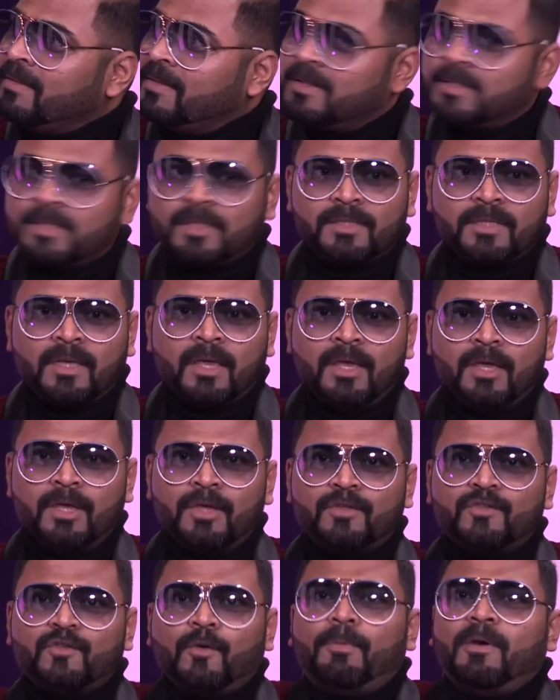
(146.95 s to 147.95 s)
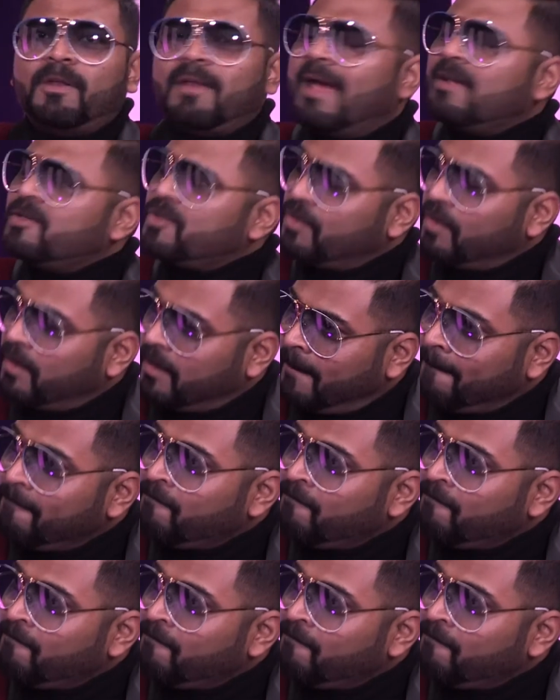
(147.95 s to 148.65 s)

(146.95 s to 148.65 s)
This is supernatural.